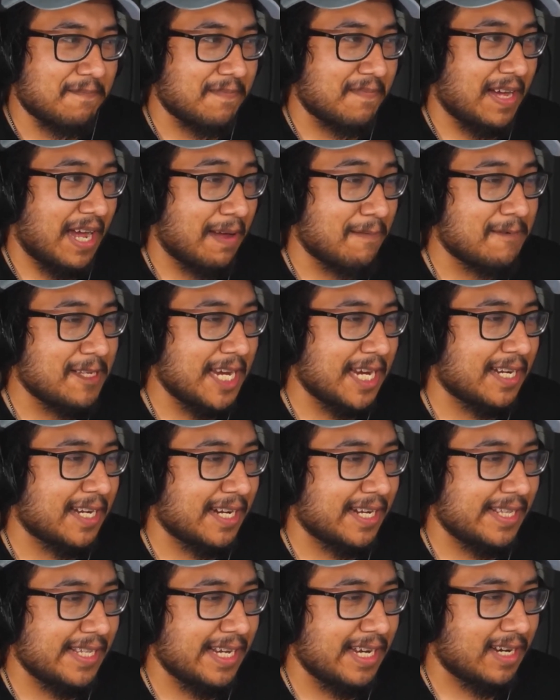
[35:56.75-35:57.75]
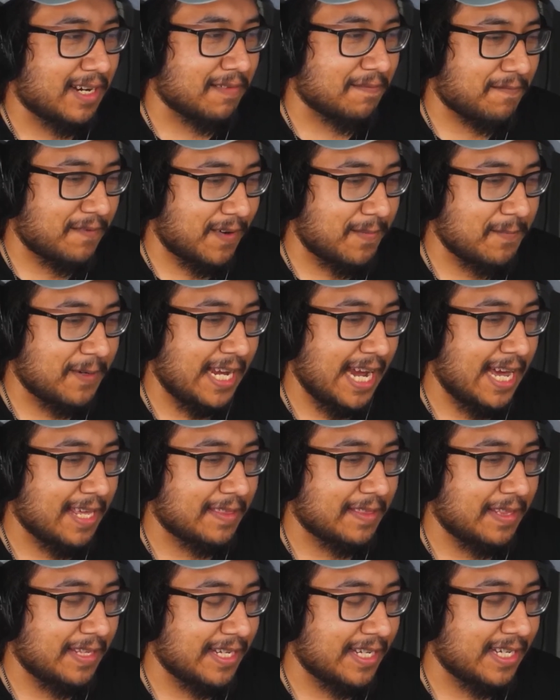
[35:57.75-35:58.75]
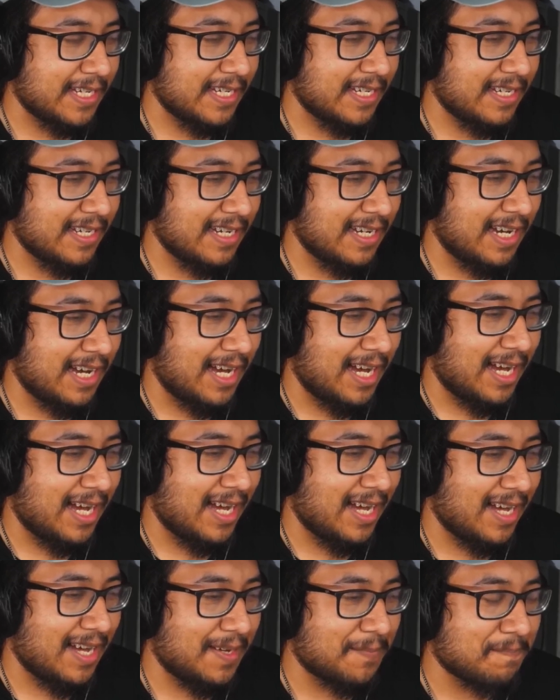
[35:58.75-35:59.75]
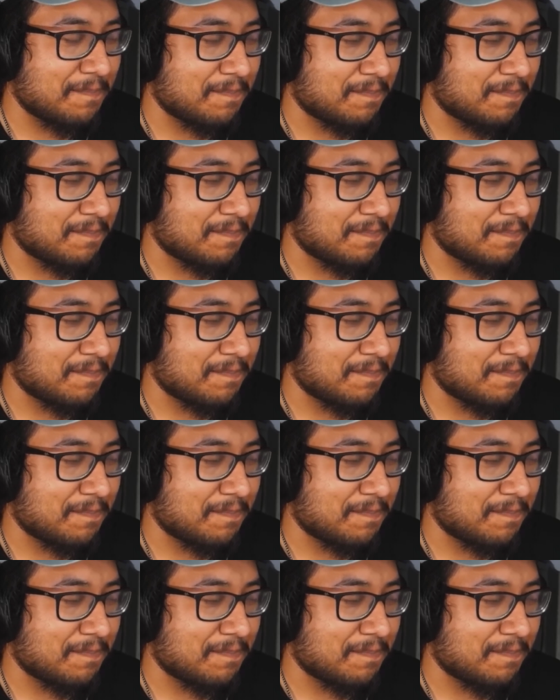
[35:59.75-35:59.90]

I'm, I'm technically a confirmed Catholic. Um